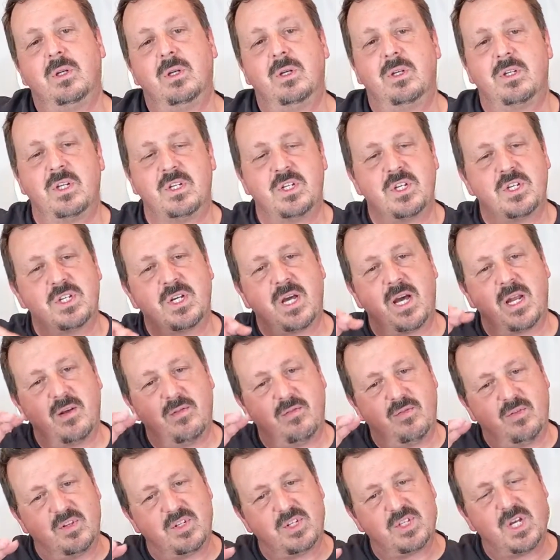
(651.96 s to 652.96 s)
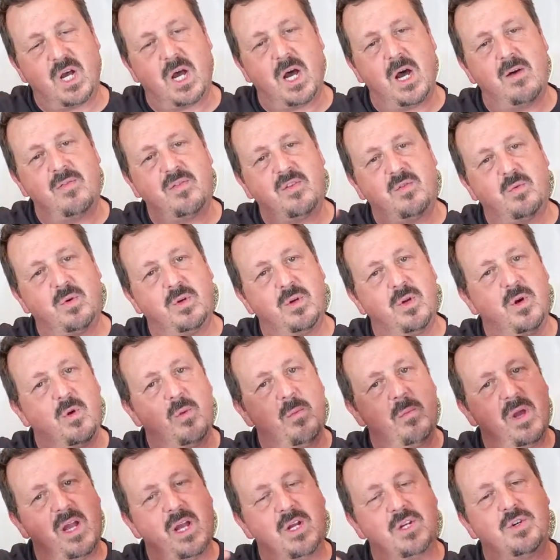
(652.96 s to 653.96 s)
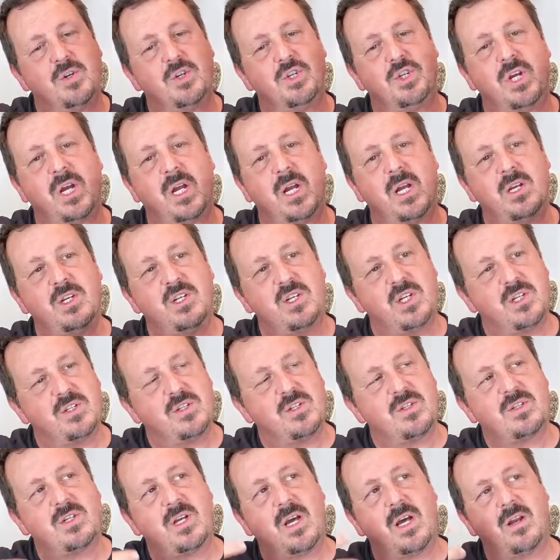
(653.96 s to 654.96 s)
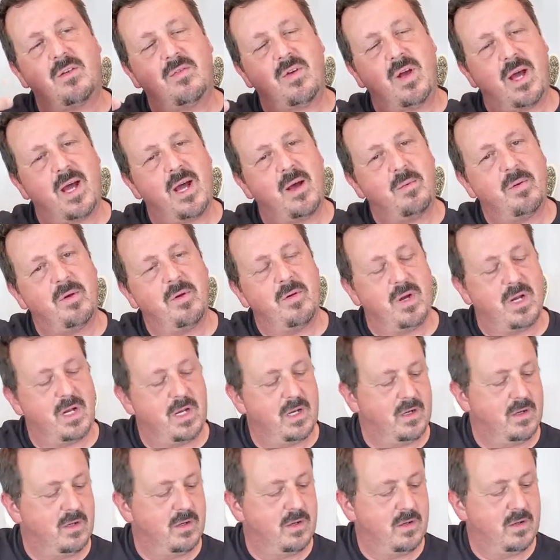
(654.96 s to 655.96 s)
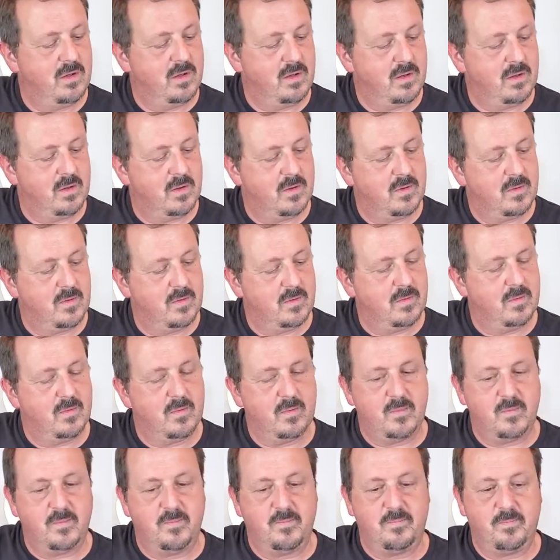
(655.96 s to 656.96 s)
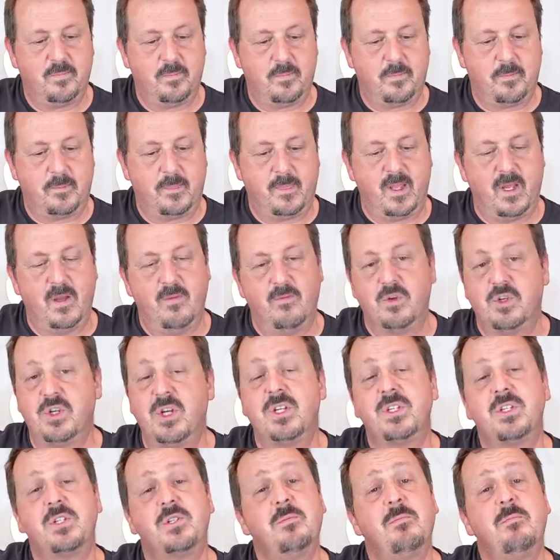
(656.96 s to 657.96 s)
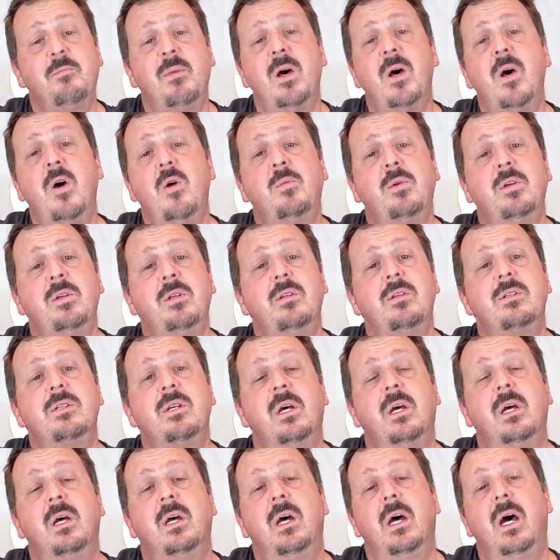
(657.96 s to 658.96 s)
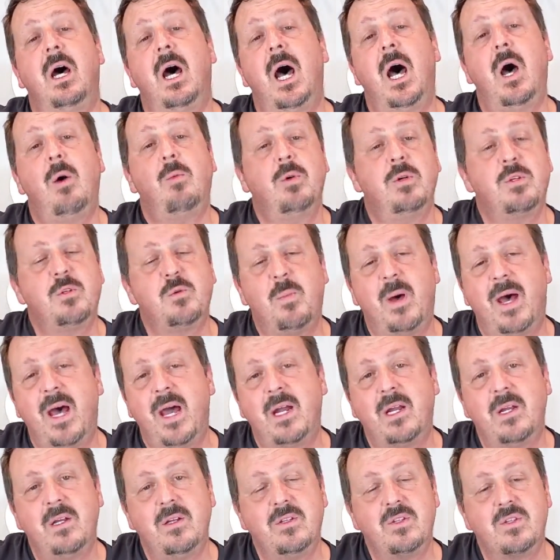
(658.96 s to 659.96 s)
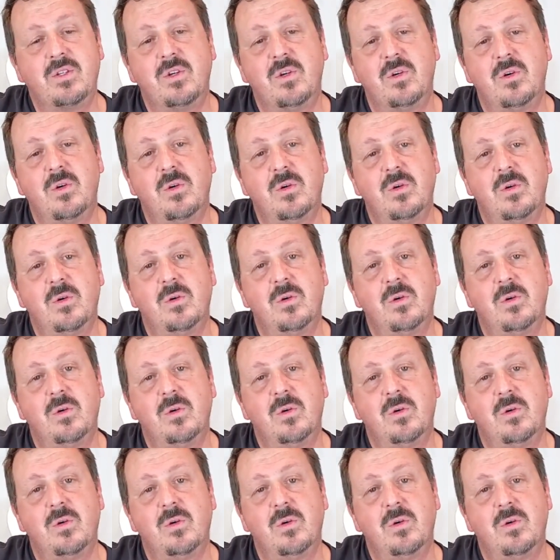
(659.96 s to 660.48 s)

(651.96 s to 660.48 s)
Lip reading: So just kind of soft with no major change because it's kind of a happy, right? For just a moment, I was back in school.